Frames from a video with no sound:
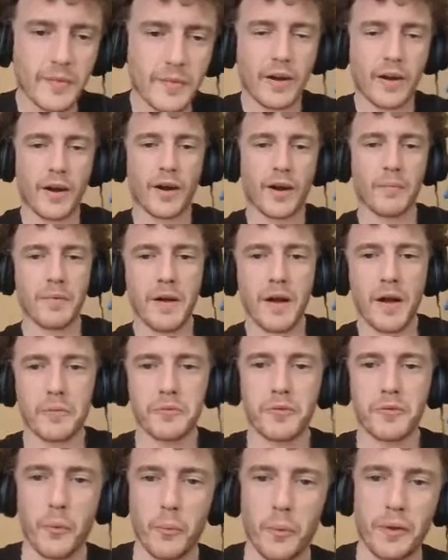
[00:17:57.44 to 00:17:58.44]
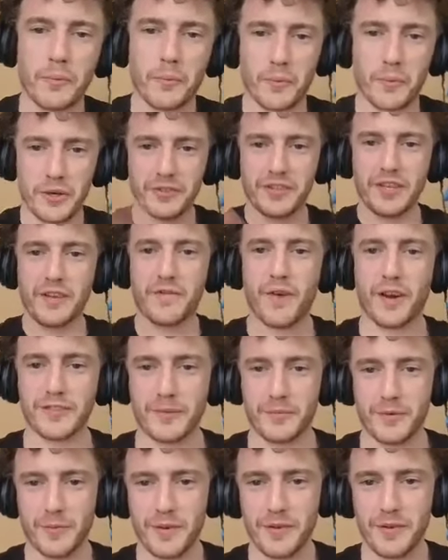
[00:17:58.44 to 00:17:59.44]
Um. So, like, when you say fucked
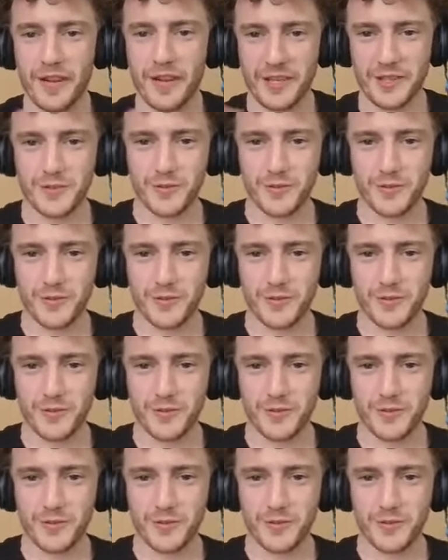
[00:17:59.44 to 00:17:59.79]
up, you mean like